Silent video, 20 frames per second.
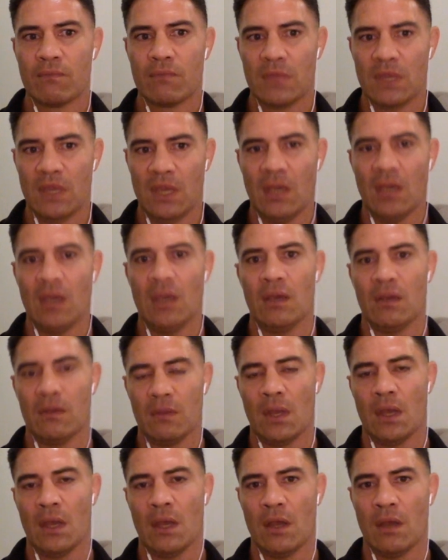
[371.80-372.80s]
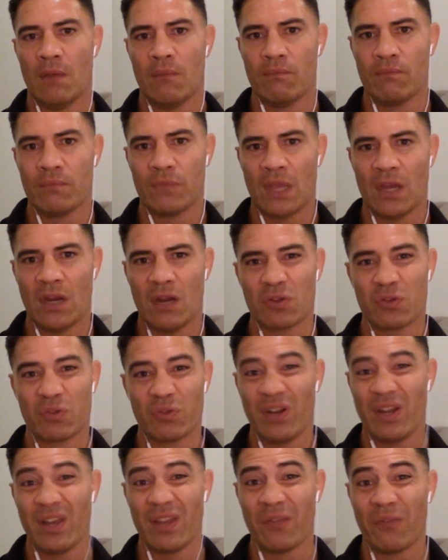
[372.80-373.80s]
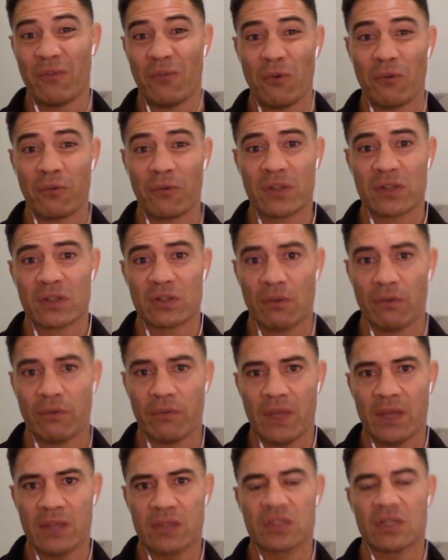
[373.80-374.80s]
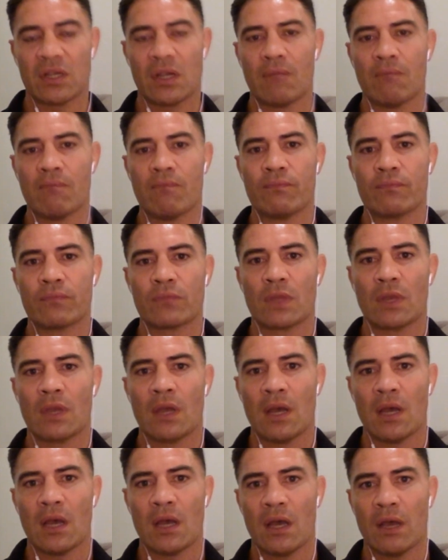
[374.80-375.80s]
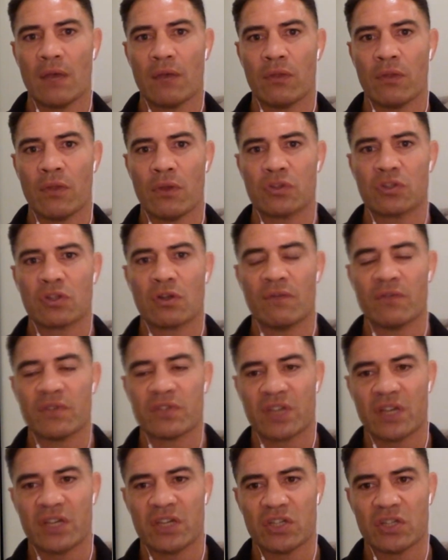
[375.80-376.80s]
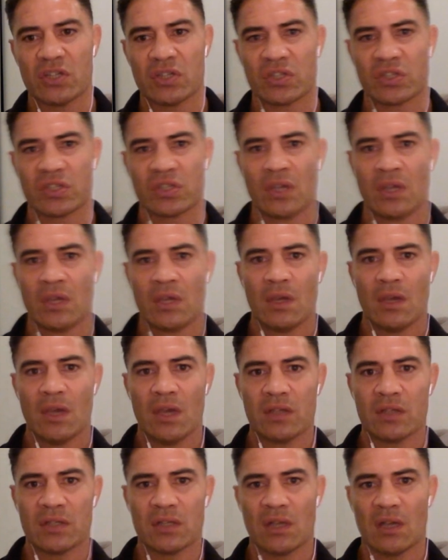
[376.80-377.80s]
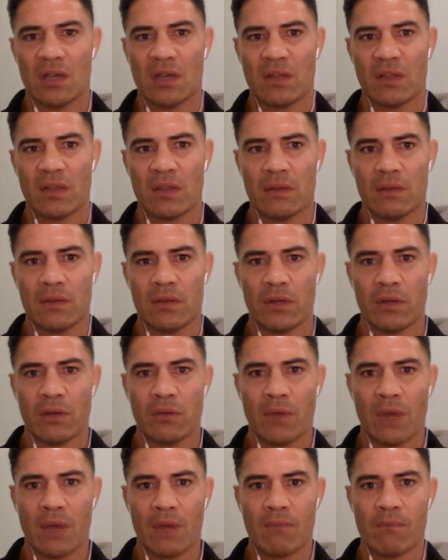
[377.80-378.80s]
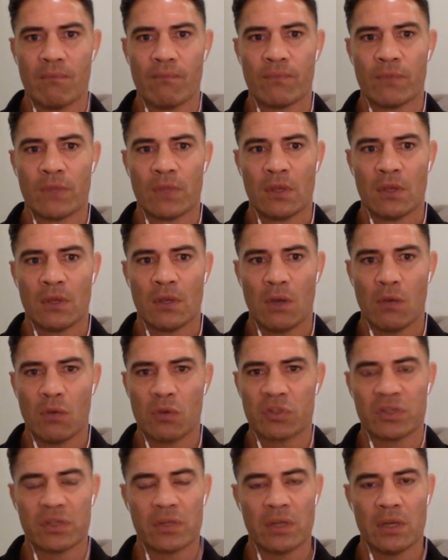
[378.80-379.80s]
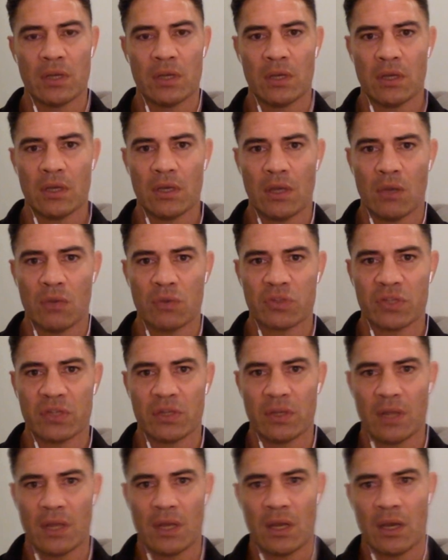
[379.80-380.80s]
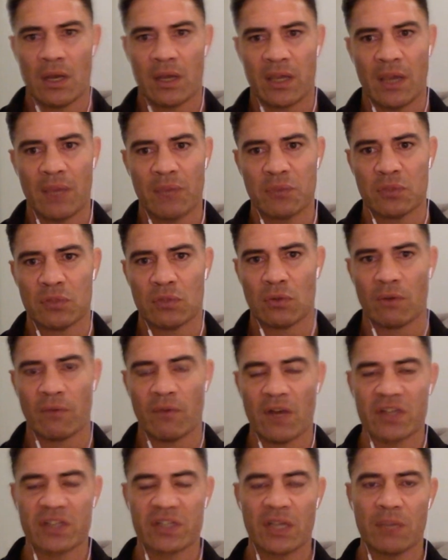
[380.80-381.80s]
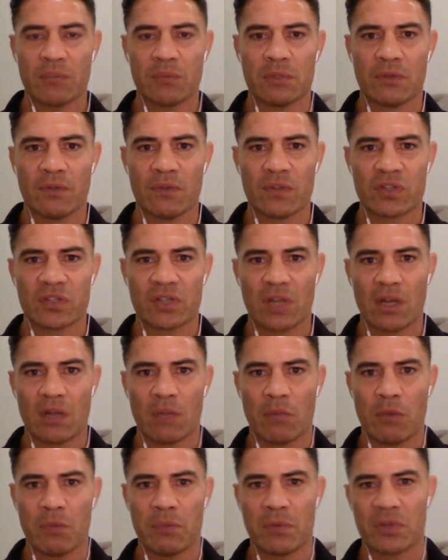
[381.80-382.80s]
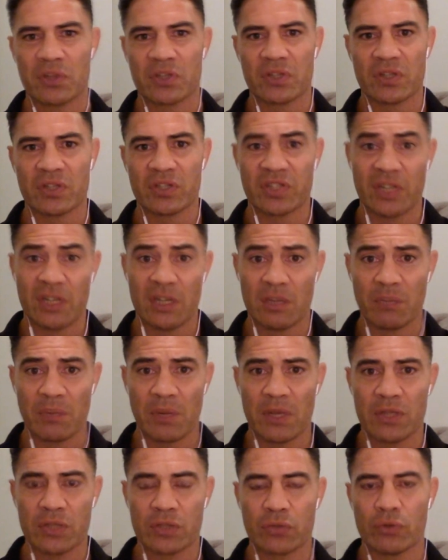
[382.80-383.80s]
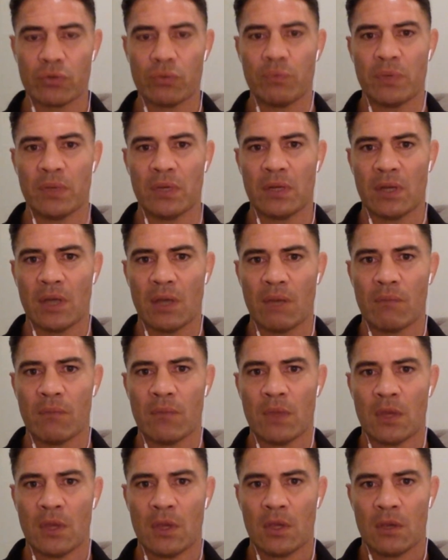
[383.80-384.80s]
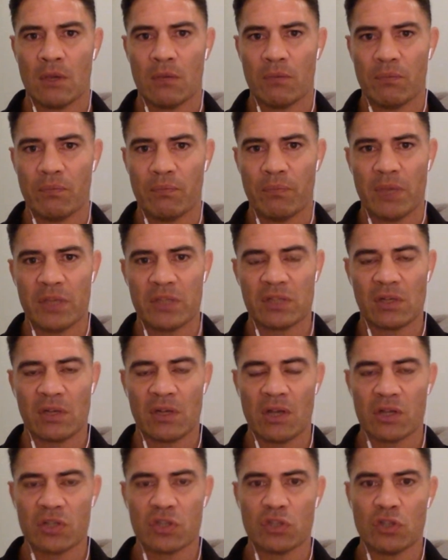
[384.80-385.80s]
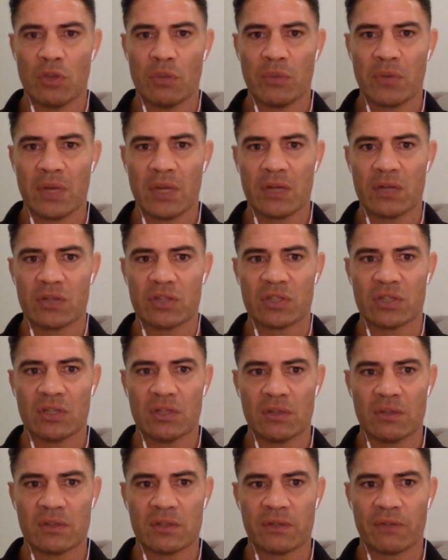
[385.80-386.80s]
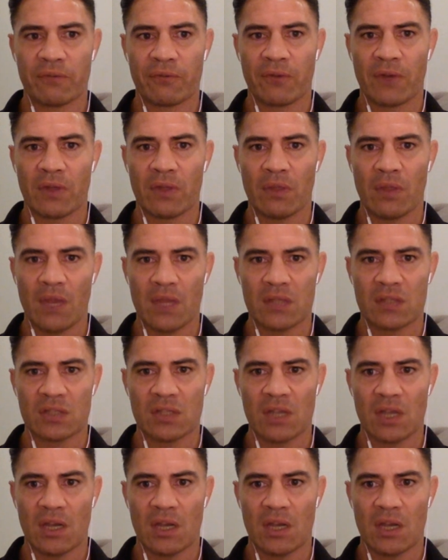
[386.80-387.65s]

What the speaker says: Yeah, and I was really at the forefront of that those conversations as I wasn't a captain or a vice captain of the side at the moment, but I was in the senior players group, and basically I was nominated to front that